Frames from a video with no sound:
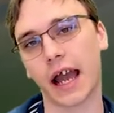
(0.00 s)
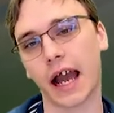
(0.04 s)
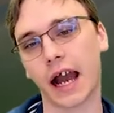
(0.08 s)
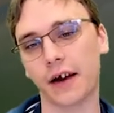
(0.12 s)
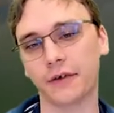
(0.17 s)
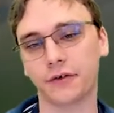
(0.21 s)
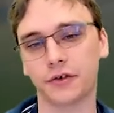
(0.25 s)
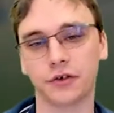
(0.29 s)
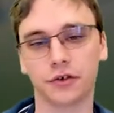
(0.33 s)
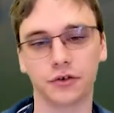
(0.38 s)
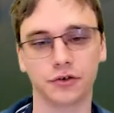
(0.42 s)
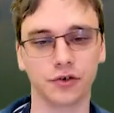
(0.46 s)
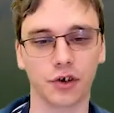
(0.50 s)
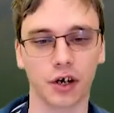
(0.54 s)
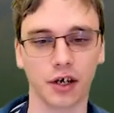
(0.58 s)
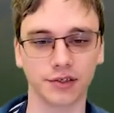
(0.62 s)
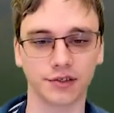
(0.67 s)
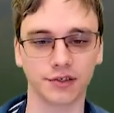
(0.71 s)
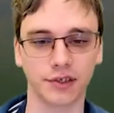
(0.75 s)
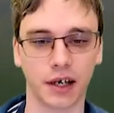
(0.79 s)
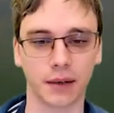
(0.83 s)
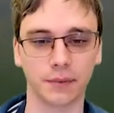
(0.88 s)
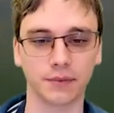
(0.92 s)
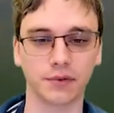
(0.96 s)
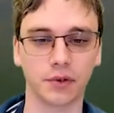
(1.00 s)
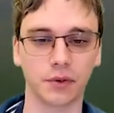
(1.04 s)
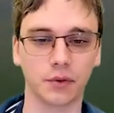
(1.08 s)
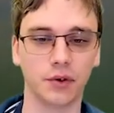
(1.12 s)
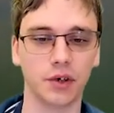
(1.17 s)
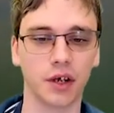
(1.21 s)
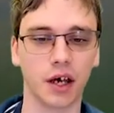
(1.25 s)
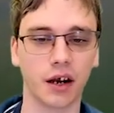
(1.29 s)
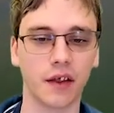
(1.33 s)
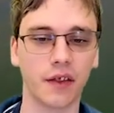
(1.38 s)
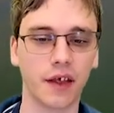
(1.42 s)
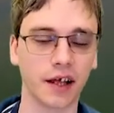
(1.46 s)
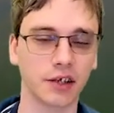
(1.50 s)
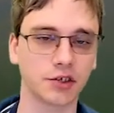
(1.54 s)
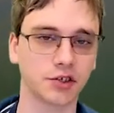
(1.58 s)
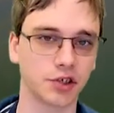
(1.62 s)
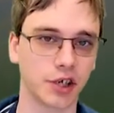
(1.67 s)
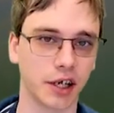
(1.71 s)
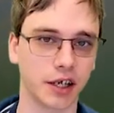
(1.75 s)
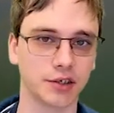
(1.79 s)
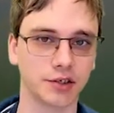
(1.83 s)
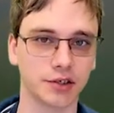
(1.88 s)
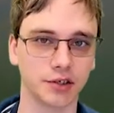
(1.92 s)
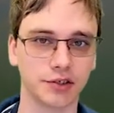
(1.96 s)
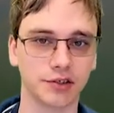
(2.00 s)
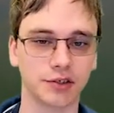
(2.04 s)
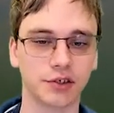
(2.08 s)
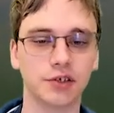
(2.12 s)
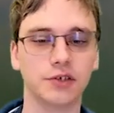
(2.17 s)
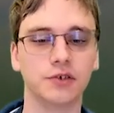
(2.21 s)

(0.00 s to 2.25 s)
after your draw step. So none of that changes.